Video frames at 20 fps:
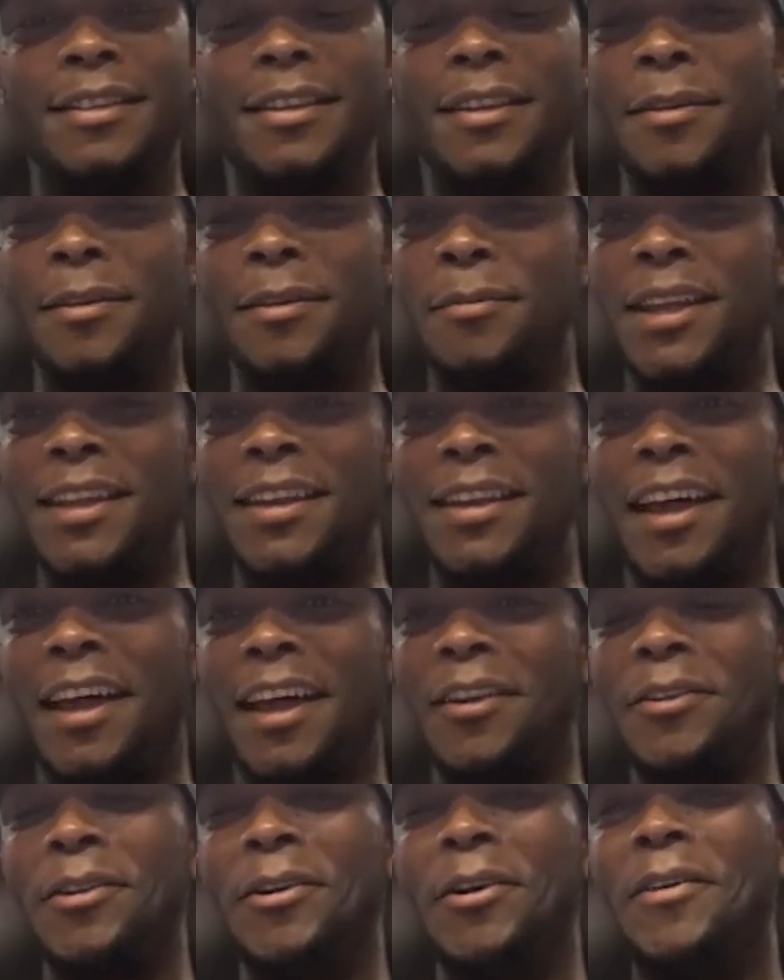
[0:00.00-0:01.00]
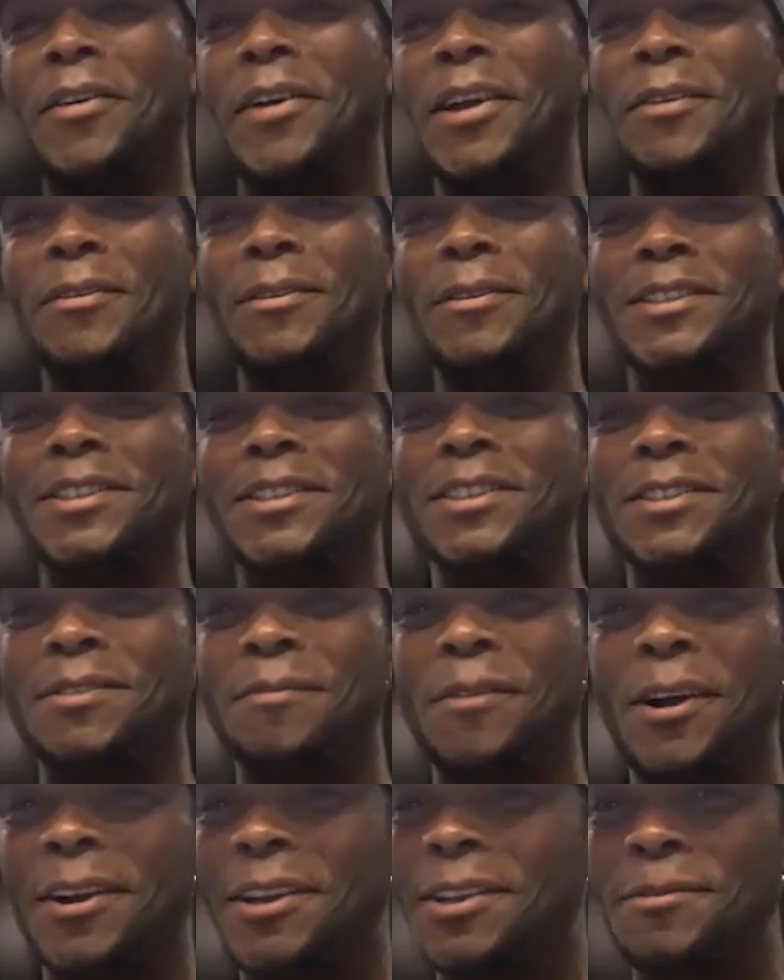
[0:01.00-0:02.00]
i mean i don't know if it was the
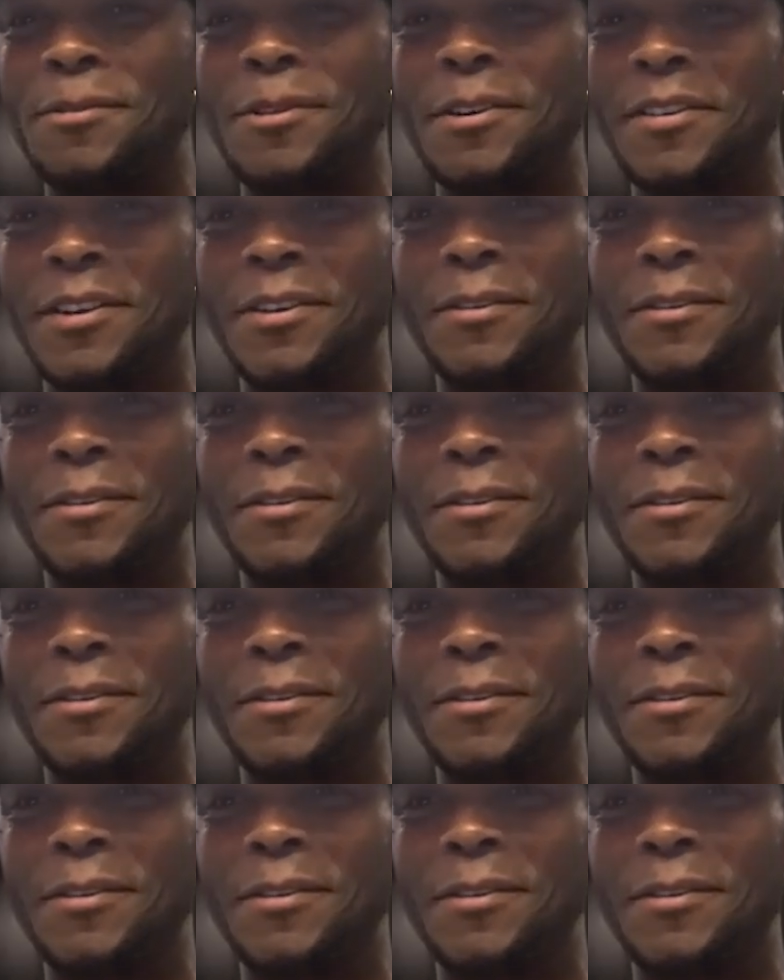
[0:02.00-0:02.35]
smartest move